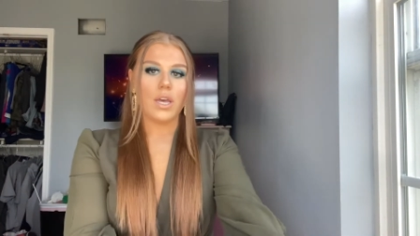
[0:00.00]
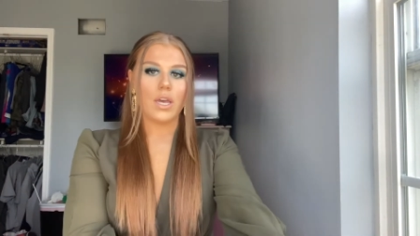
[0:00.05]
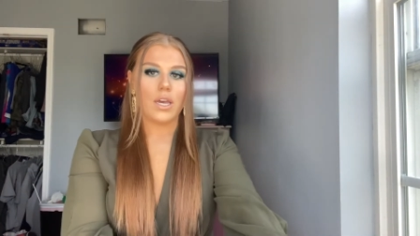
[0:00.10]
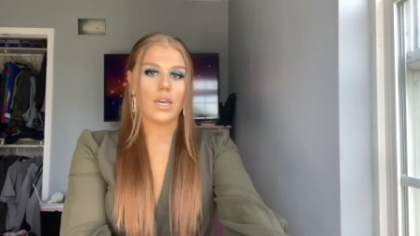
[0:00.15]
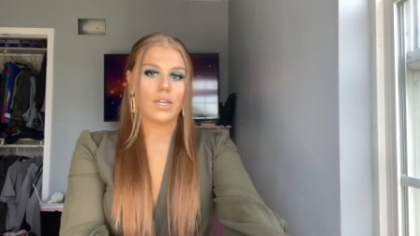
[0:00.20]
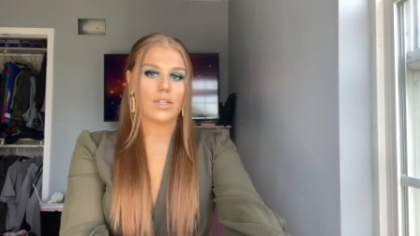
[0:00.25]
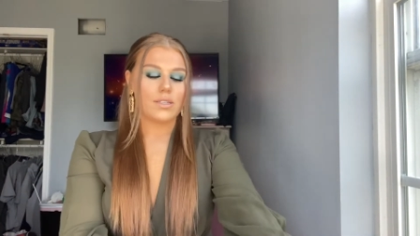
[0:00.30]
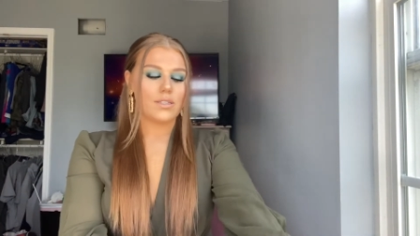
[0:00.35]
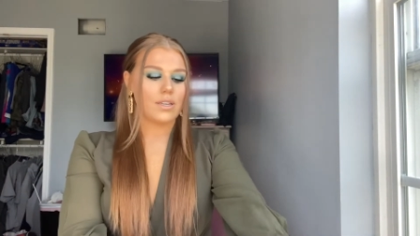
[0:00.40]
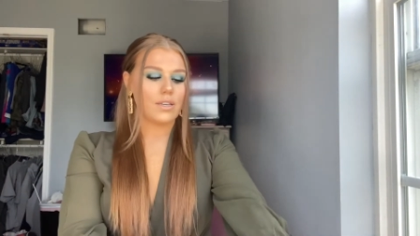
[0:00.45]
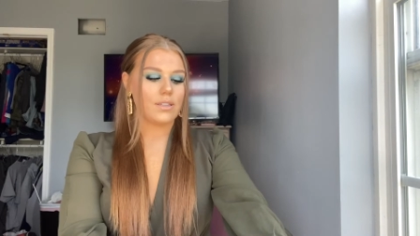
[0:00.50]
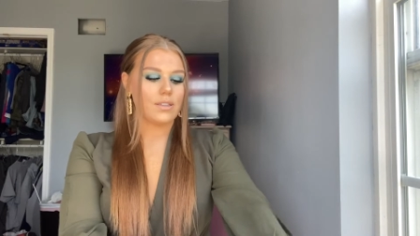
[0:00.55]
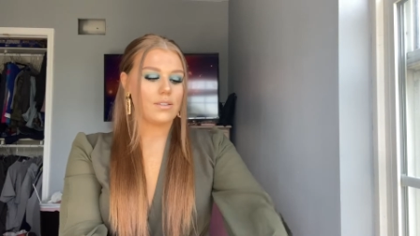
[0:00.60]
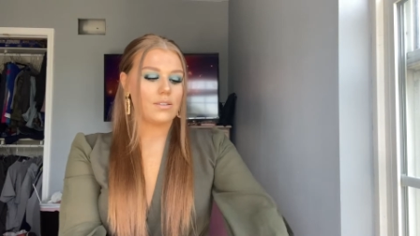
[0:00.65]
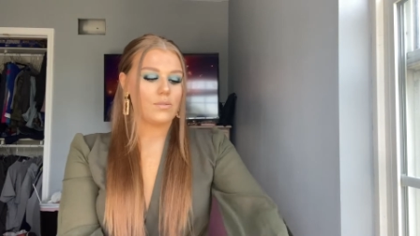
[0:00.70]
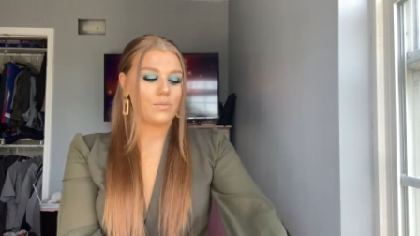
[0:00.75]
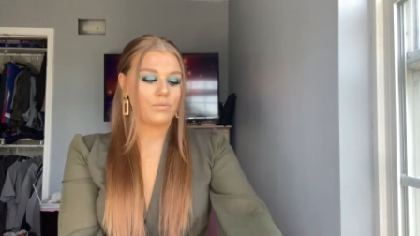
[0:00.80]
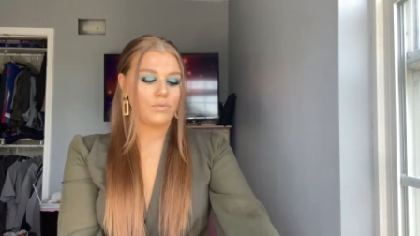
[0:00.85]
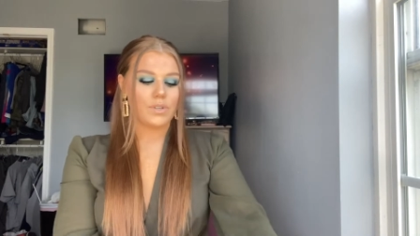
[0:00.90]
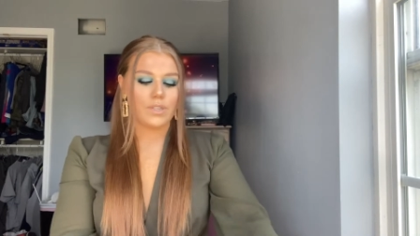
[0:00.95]
It's like this
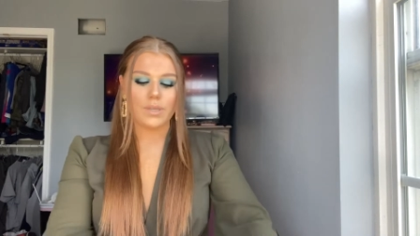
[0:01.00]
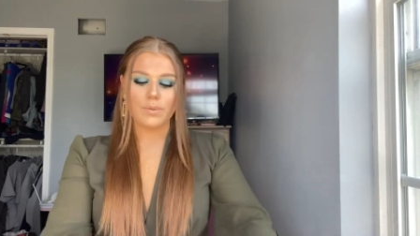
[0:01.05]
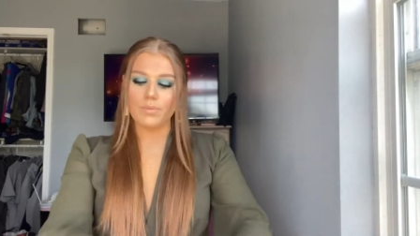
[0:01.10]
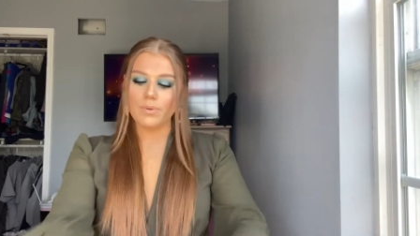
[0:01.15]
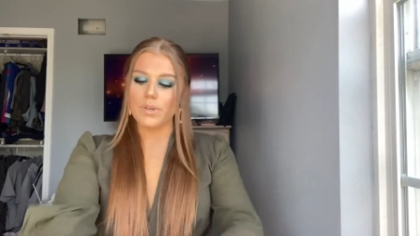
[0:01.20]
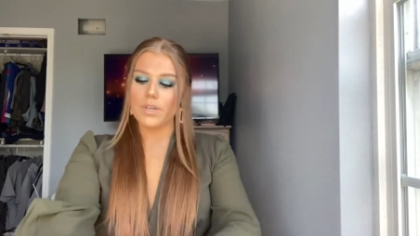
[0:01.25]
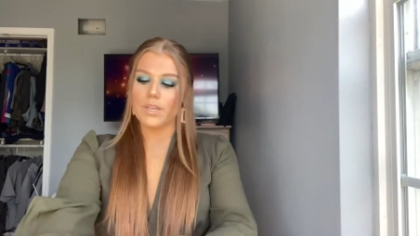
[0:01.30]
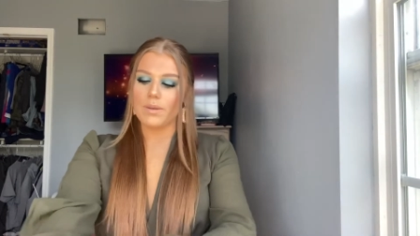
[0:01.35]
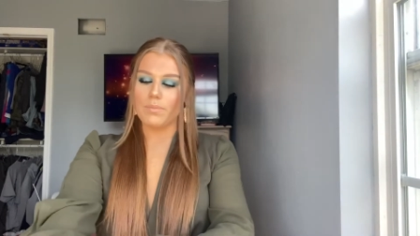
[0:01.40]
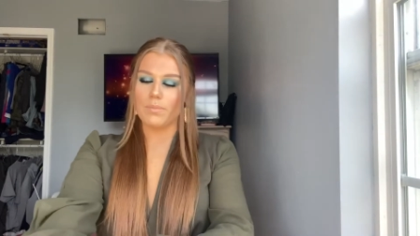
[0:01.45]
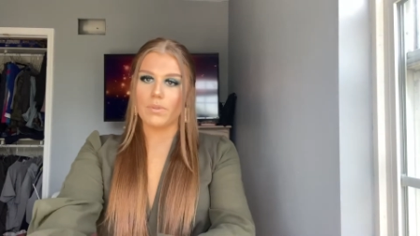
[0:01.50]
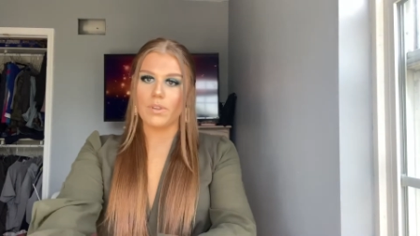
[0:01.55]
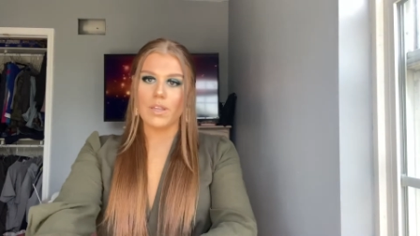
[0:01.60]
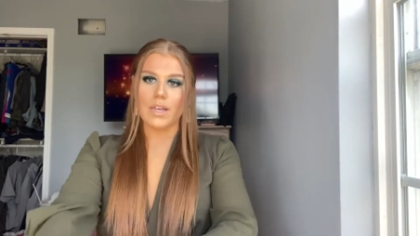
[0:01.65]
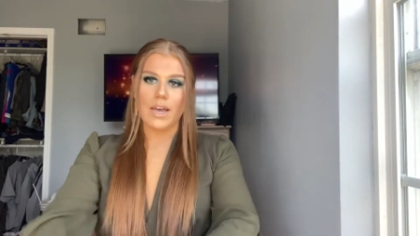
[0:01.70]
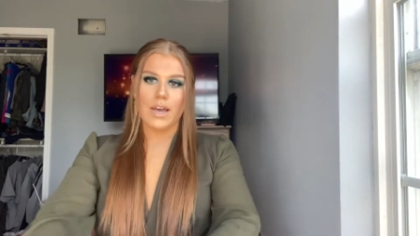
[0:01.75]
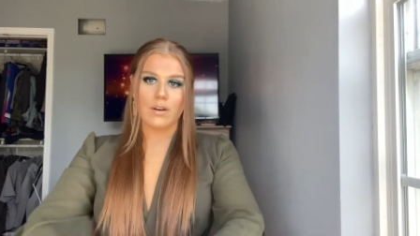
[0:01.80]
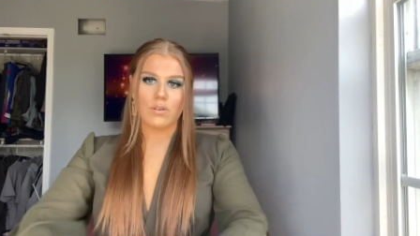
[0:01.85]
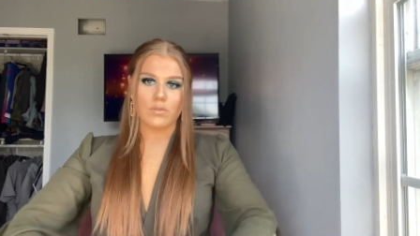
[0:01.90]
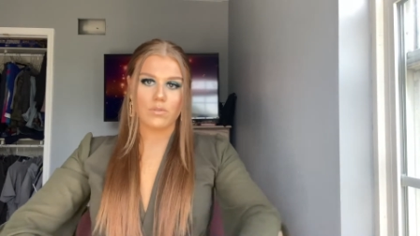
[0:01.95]
really pretty
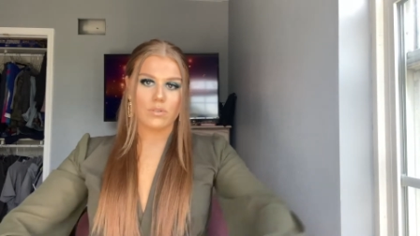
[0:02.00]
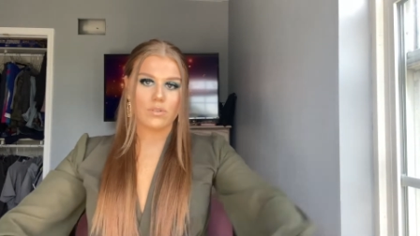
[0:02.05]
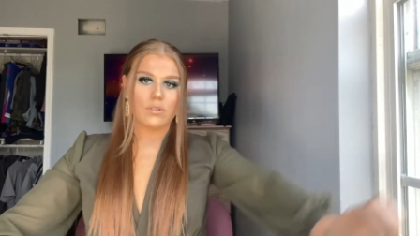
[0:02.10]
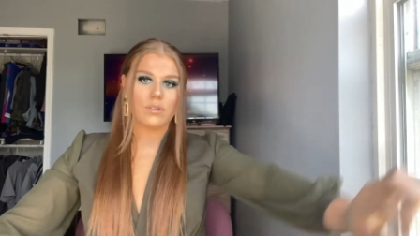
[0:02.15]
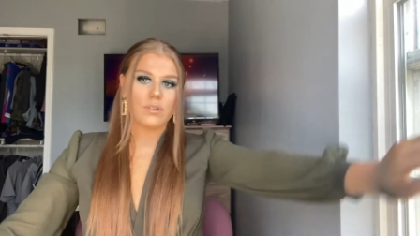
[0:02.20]
blouse.